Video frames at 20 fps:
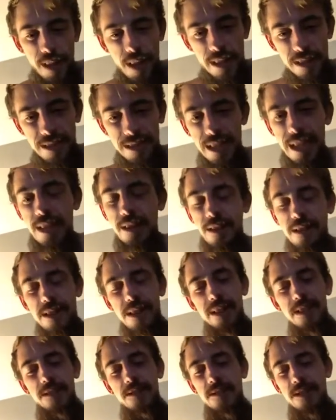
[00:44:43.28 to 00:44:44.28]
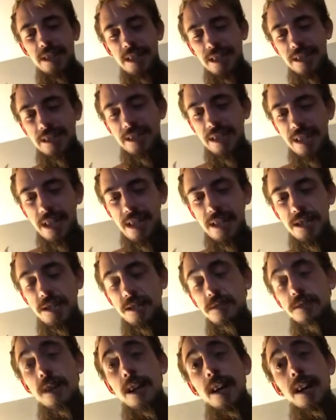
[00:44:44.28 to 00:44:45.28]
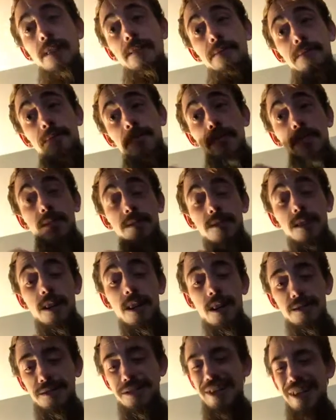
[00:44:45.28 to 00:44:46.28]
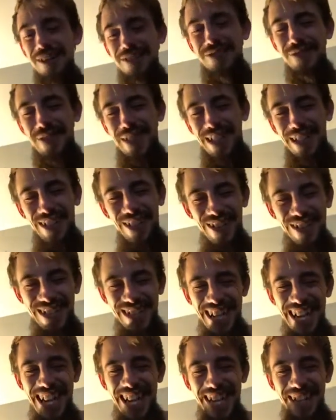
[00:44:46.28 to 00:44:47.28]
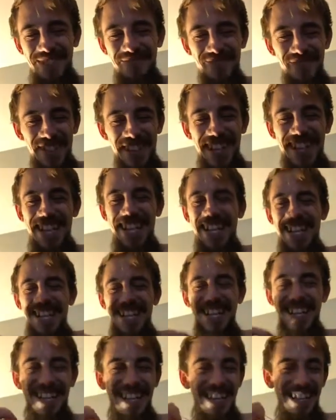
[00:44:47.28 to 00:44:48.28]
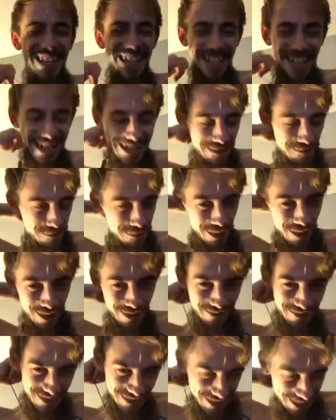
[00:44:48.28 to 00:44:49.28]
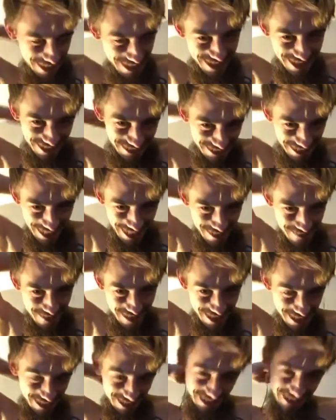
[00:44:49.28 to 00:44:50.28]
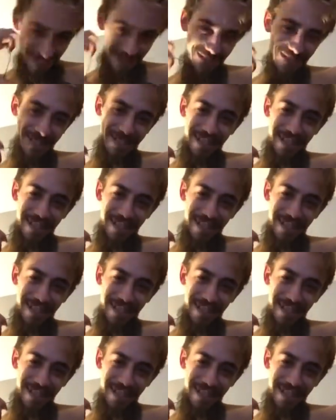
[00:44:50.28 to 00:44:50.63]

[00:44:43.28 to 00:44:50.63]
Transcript: Sacred energy exchange, you're right. I'm sorry, I was about to go say it, and I had to burp, so that shit got me. I was